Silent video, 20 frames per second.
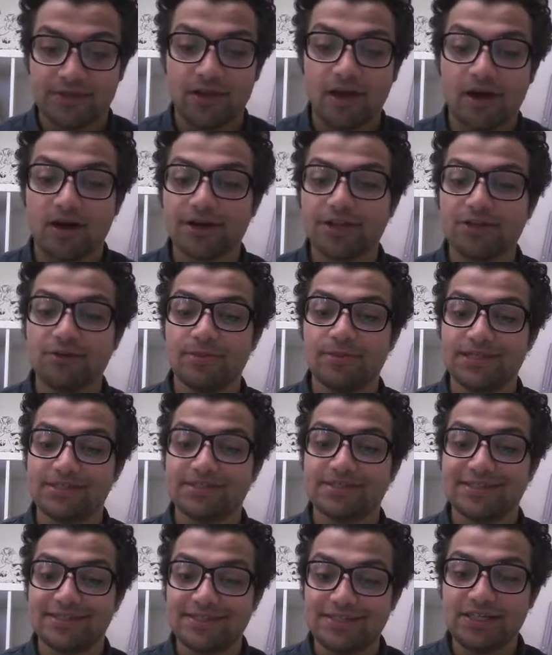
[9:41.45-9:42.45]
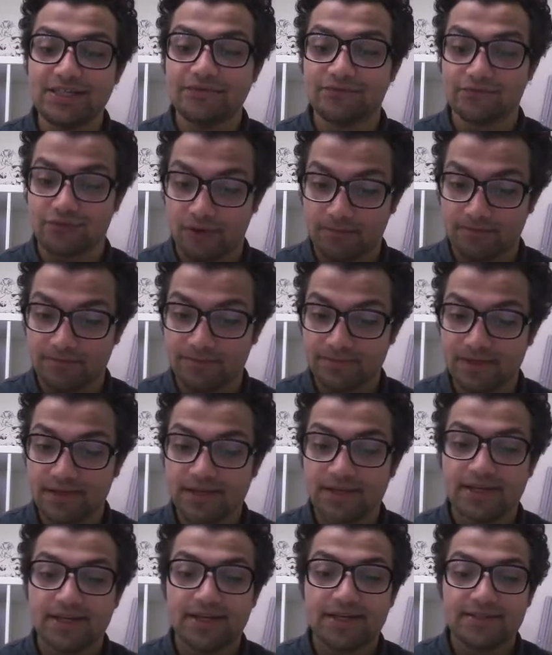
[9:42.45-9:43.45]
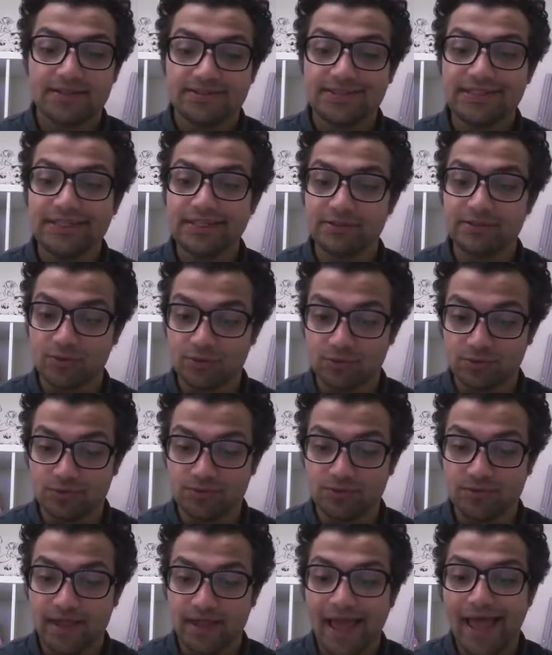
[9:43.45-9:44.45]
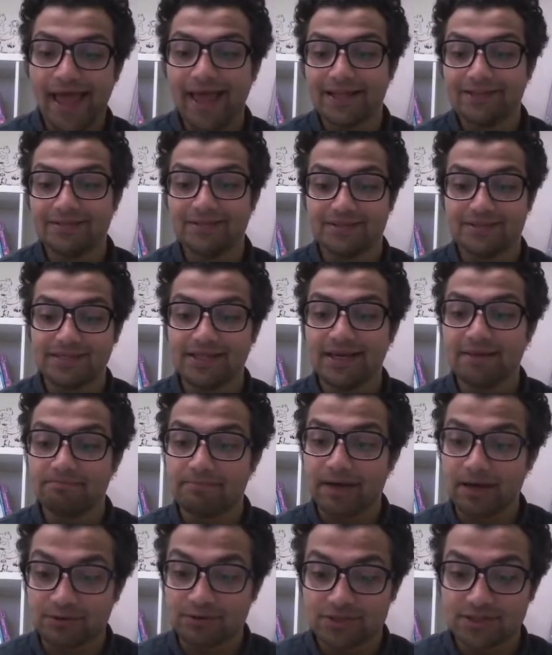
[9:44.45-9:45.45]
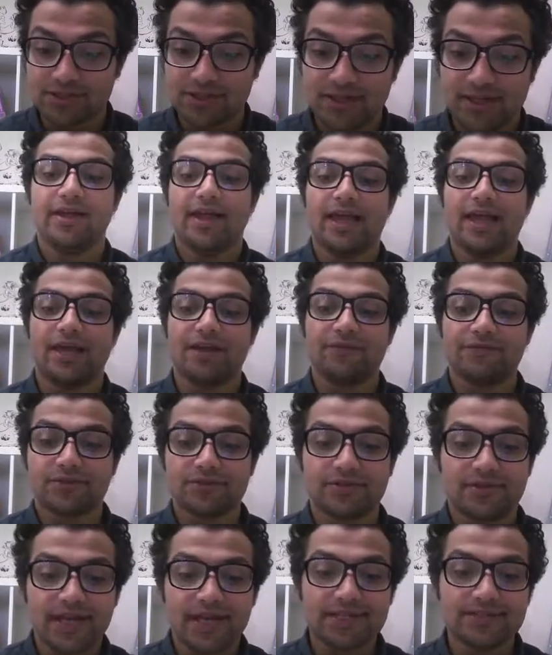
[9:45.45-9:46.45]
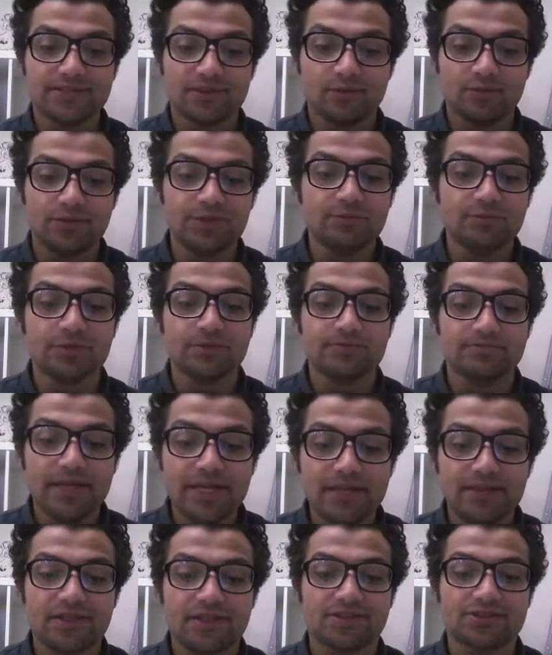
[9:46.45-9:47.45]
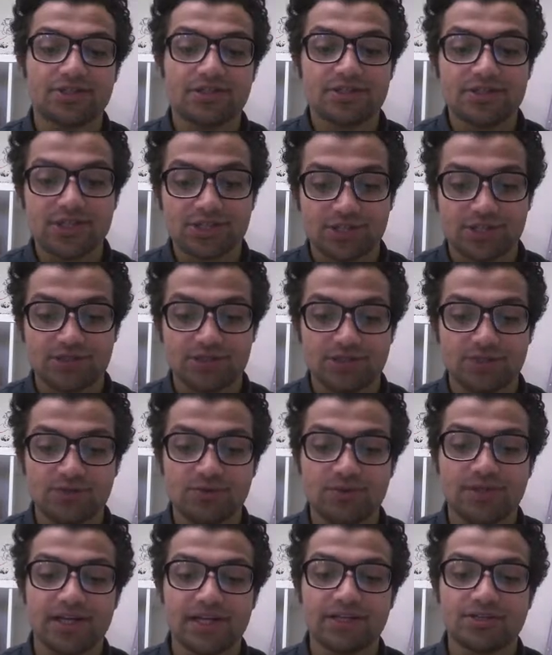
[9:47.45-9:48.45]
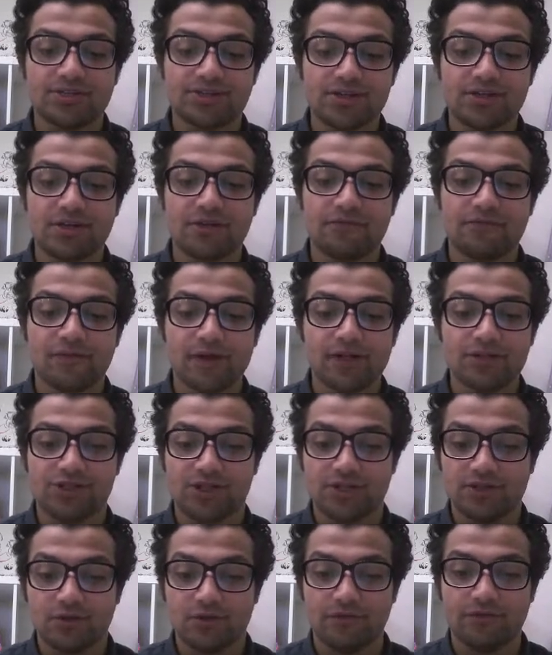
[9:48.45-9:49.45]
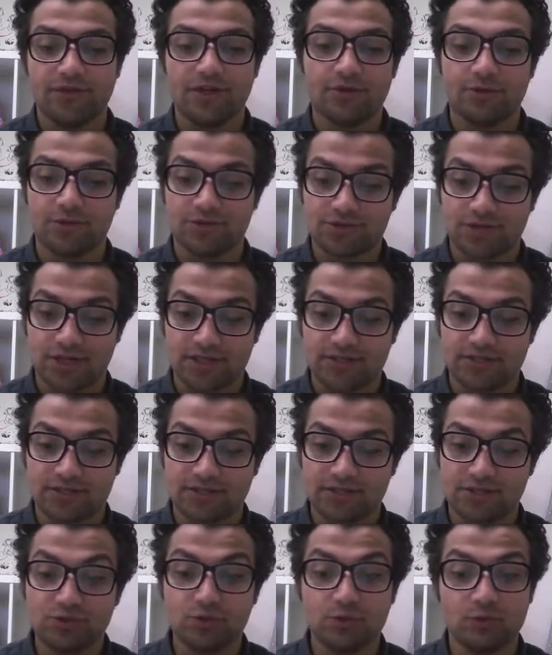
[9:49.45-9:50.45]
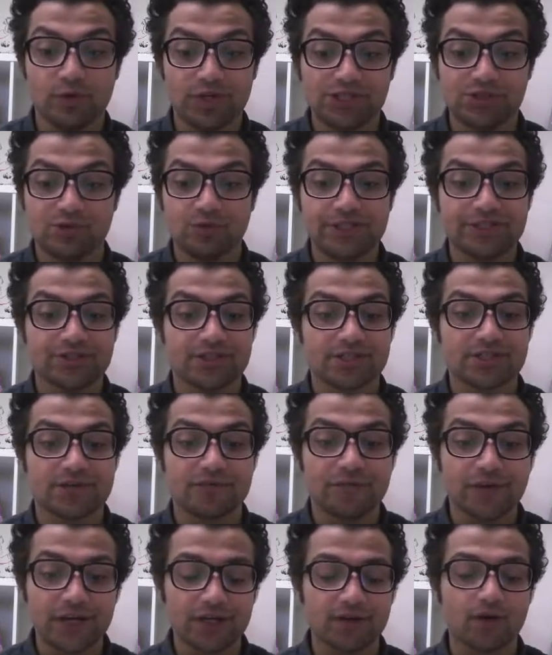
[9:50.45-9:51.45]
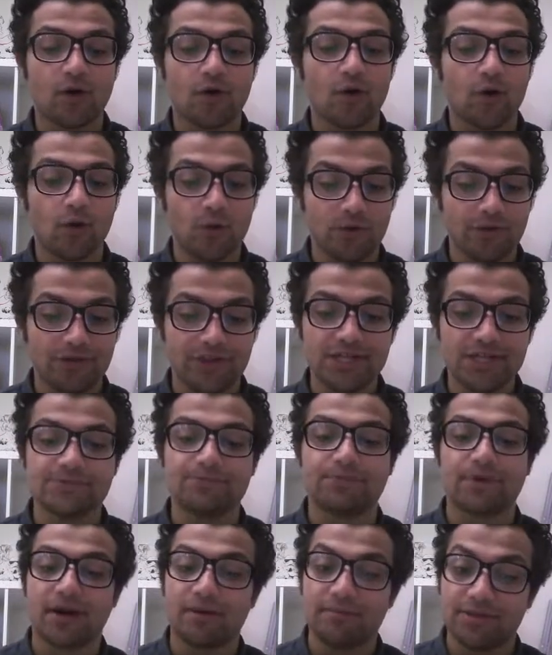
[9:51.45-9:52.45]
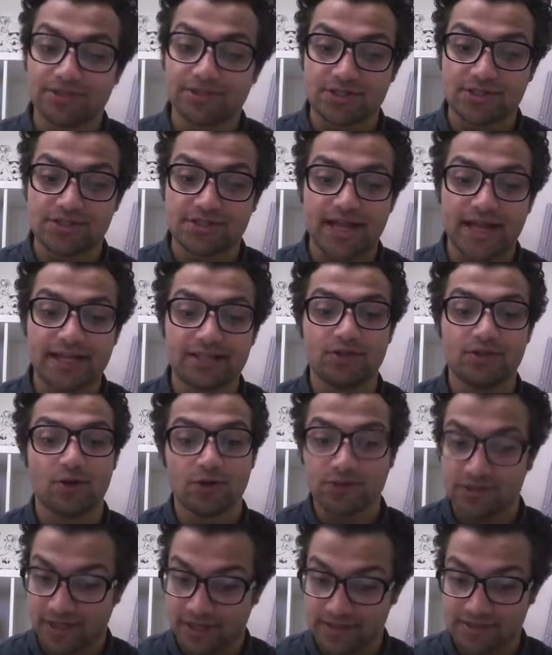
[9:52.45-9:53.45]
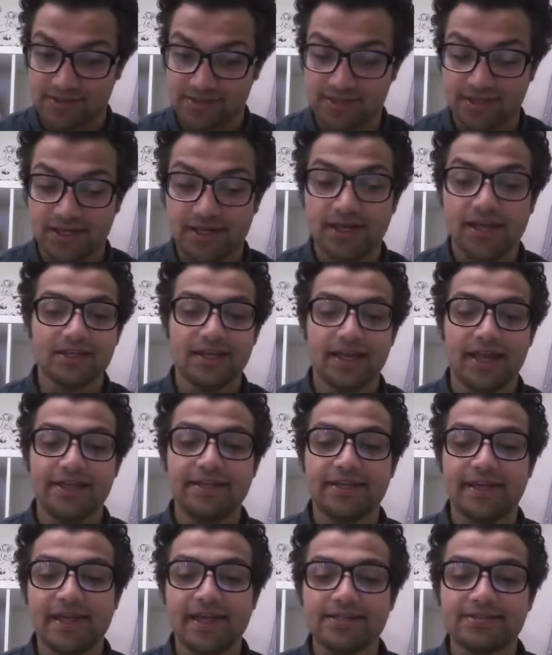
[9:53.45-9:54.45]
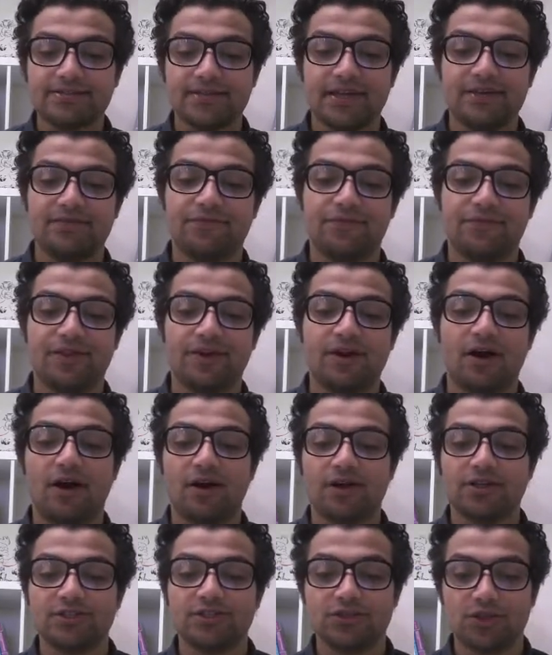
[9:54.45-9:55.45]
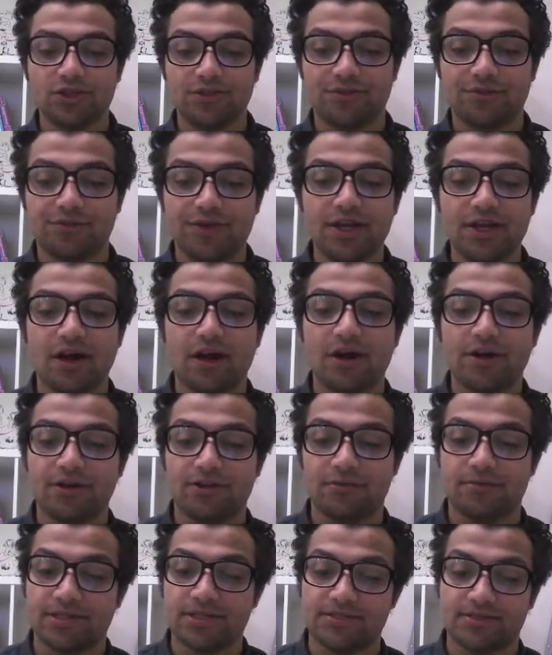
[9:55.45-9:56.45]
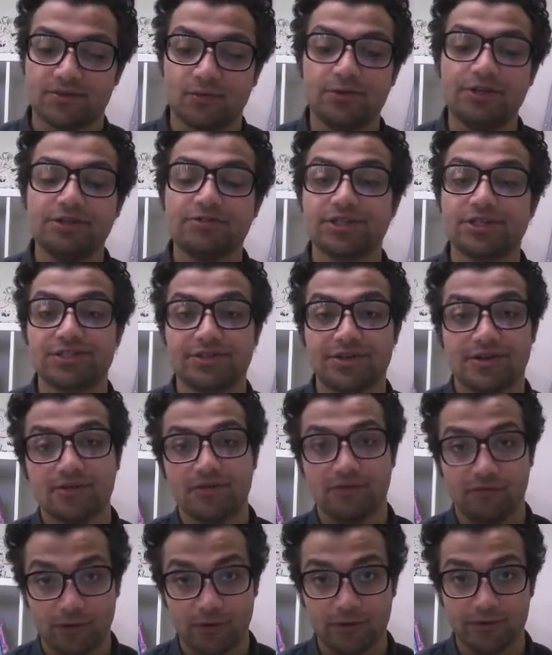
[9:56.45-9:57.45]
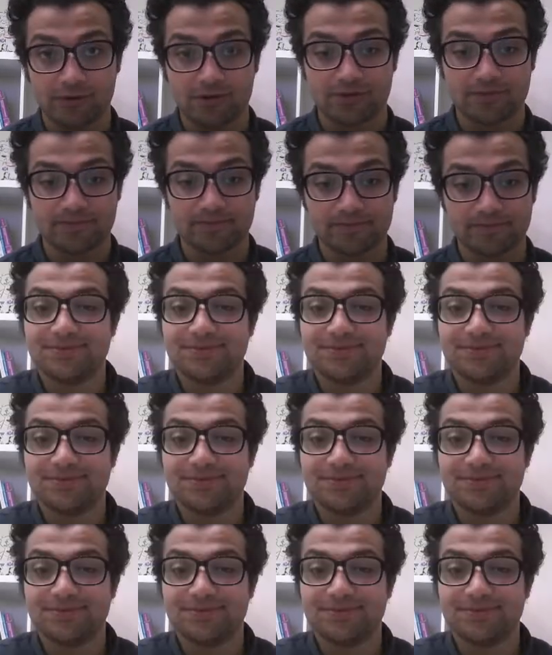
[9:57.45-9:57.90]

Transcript: Arguments t_from, t_to, and t_amount, and after that we will make the transition to the internal function of the contract, to which we transfer all these parameters and context. In case if there are not 3 arguments, we return false.